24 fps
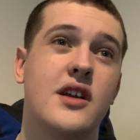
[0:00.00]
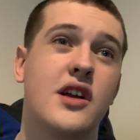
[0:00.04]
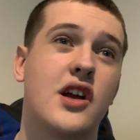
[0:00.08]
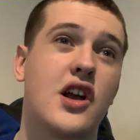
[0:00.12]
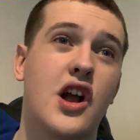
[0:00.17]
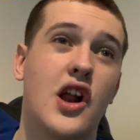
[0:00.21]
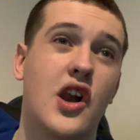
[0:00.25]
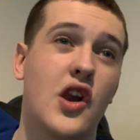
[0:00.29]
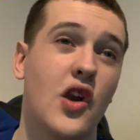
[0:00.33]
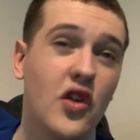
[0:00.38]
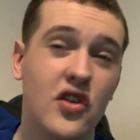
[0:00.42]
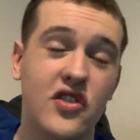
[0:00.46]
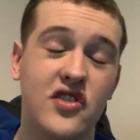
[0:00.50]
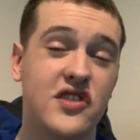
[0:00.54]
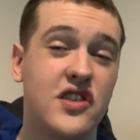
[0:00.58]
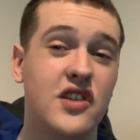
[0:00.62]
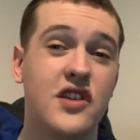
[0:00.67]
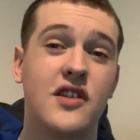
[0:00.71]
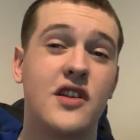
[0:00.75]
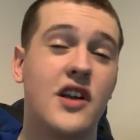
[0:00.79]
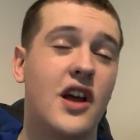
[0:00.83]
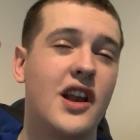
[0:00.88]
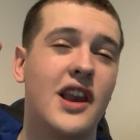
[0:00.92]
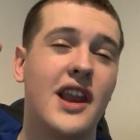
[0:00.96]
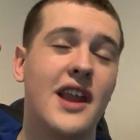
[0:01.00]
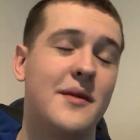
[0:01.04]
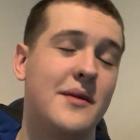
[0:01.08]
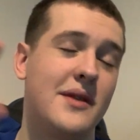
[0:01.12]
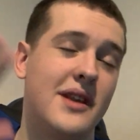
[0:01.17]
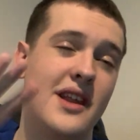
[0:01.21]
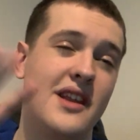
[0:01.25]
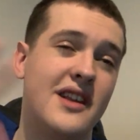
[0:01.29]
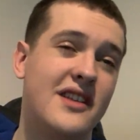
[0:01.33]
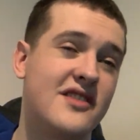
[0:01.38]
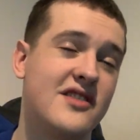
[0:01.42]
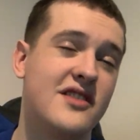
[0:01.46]

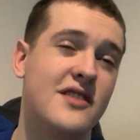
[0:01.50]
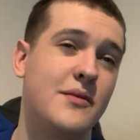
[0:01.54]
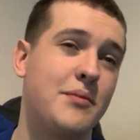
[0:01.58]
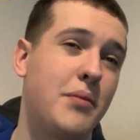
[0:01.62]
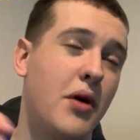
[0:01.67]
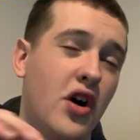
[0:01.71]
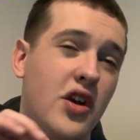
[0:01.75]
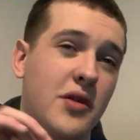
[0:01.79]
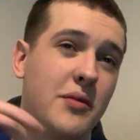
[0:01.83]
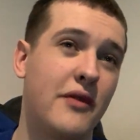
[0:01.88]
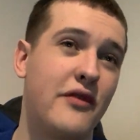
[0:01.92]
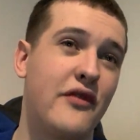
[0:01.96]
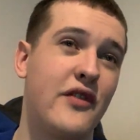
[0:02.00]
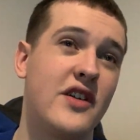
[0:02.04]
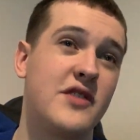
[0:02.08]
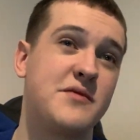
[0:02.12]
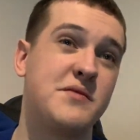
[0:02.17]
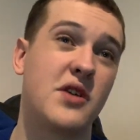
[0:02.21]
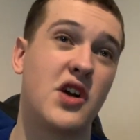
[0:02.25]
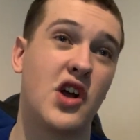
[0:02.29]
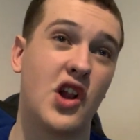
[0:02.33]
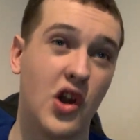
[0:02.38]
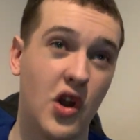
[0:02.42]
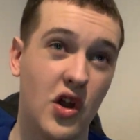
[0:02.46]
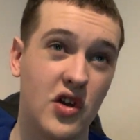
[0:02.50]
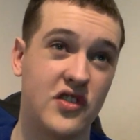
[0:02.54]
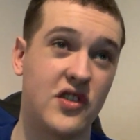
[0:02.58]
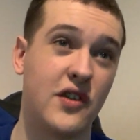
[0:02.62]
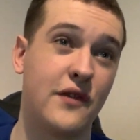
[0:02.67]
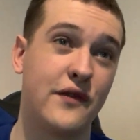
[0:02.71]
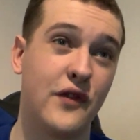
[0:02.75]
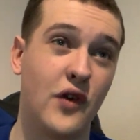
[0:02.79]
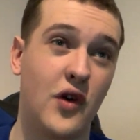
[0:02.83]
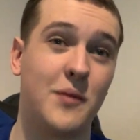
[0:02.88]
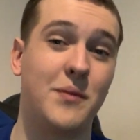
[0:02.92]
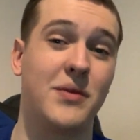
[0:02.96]

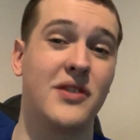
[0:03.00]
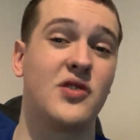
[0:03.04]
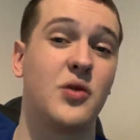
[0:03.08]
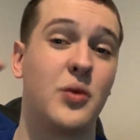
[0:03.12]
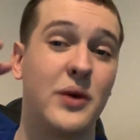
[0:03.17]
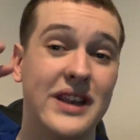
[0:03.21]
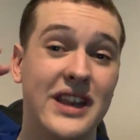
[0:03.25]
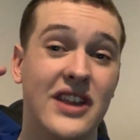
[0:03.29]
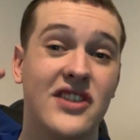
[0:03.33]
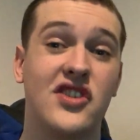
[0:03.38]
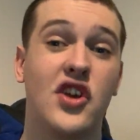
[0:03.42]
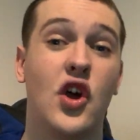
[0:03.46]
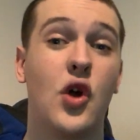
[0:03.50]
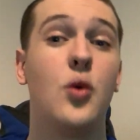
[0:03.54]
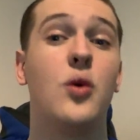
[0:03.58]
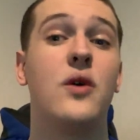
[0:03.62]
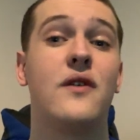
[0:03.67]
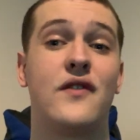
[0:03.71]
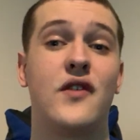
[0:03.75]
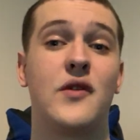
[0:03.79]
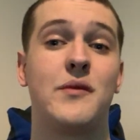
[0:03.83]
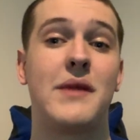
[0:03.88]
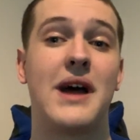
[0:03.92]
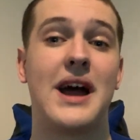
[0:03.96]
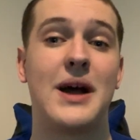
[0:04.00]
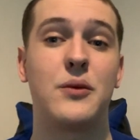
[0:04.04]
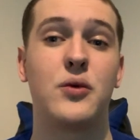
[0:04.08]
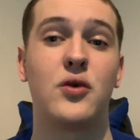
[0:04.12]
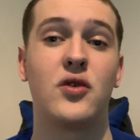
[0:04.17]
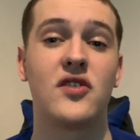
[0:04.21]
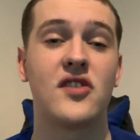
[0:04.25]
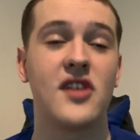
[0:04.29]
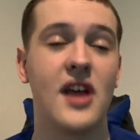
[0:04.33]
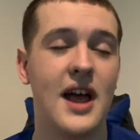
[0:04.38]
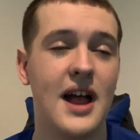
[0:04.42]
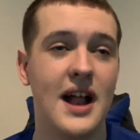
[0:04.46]
Clusterfuck between the two of them, that
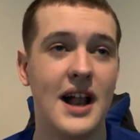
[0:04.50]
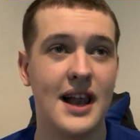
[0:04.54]
was.